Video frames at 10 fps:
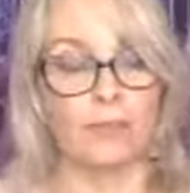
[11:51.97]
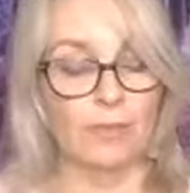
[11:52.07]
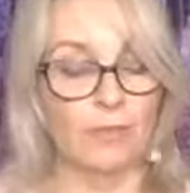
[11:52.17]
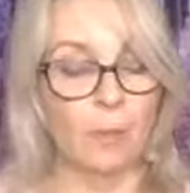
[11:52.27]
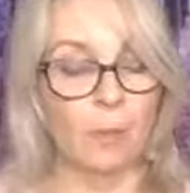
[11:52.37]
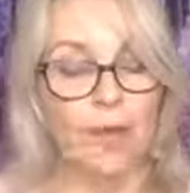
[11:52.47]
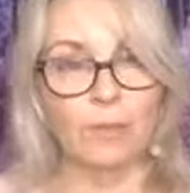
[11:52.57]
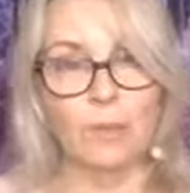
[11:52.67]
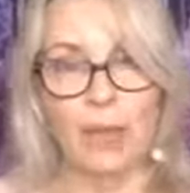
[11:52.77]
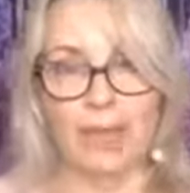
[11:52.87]
the
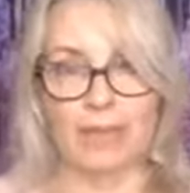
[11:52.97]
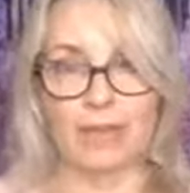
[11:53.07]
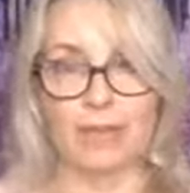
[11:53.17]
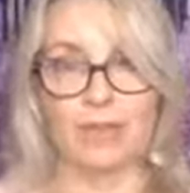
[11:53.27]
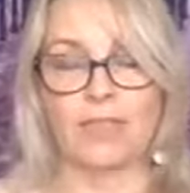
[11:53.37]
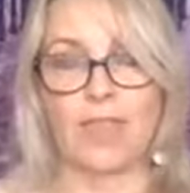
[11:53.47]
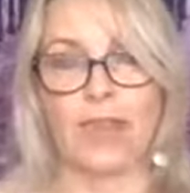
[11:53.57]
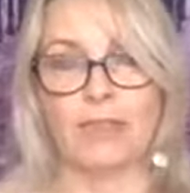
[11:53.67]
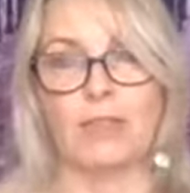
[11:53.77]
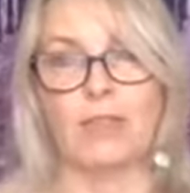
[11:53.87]
one way
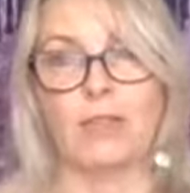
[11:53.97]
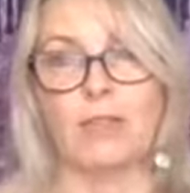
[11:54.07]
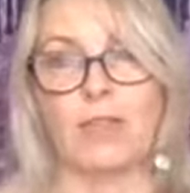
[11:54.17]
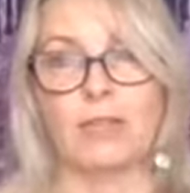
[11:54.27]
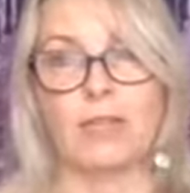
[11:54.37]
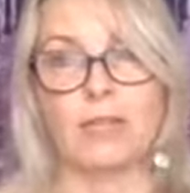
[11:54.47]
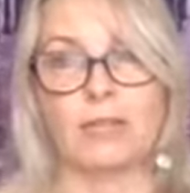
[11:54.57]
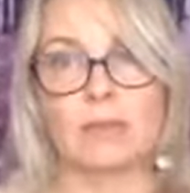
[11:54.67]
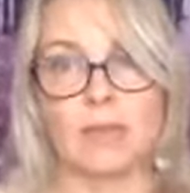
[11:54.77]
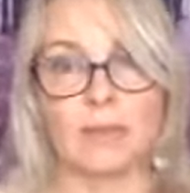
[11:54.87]
that
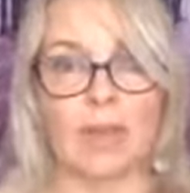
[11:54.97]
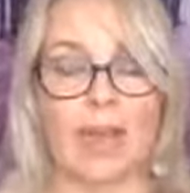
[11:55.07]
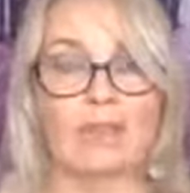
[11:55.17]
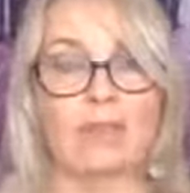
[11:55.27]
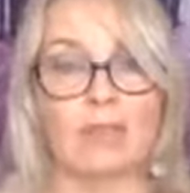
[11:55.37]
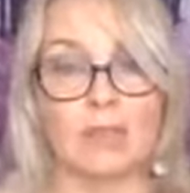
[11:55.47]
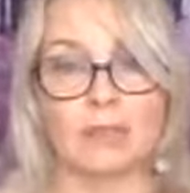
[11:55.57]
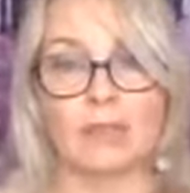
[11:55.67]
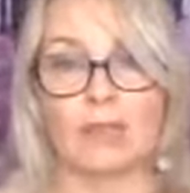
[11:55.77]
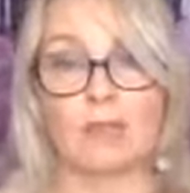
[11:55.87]
lightworkers, empaths,
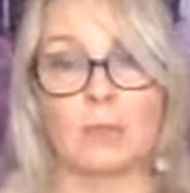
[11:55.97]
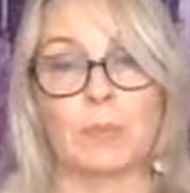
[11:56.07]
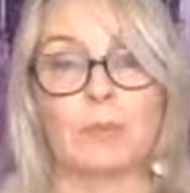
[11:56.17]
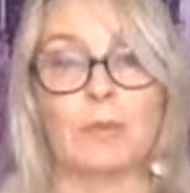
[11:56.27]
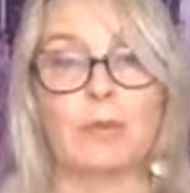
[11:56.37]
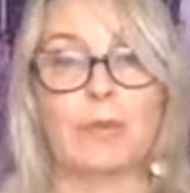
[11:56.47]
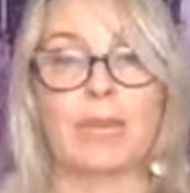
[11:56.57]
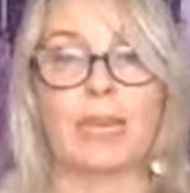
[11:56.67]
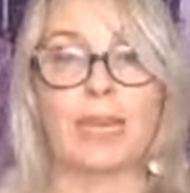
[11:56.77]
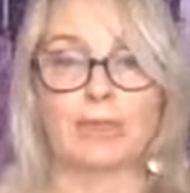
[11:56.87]
sensitives, people who are
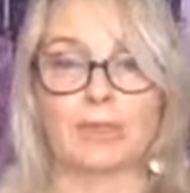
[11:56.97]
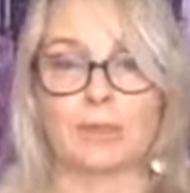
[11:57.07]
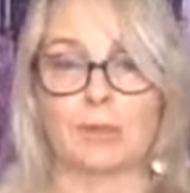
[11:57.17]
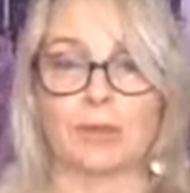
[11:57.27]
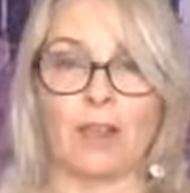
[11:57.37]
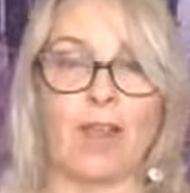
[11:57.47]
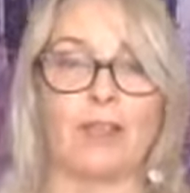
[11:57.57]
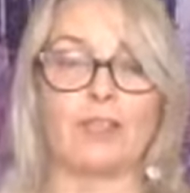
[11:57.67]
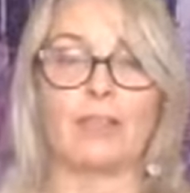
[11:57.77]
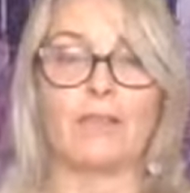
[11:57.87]
connected with the
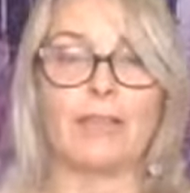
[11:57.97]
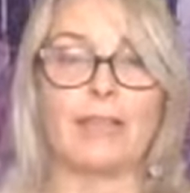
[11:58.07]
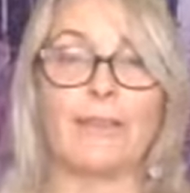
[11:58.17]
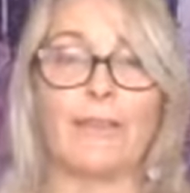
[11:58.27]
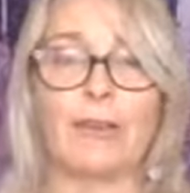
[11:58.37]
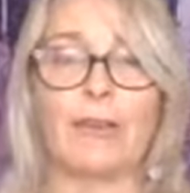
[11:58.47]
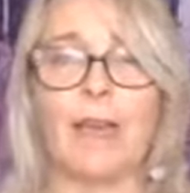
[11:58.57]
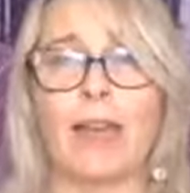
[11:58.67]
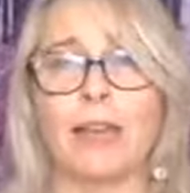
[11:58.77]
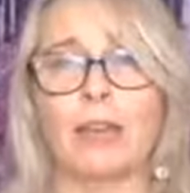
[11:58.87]
light, you really feel
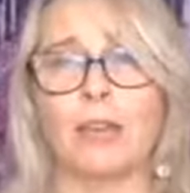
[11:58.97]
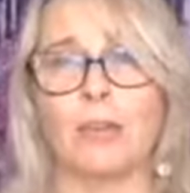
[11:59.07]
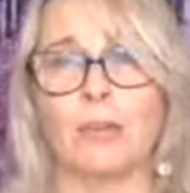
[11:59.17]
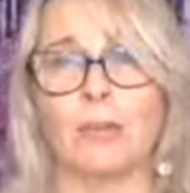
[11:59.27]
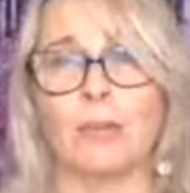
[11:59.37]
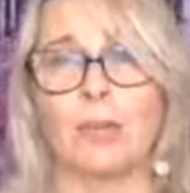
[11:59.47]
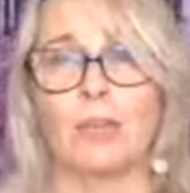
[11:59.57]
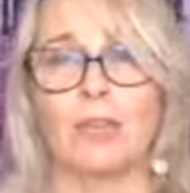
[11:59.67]
like you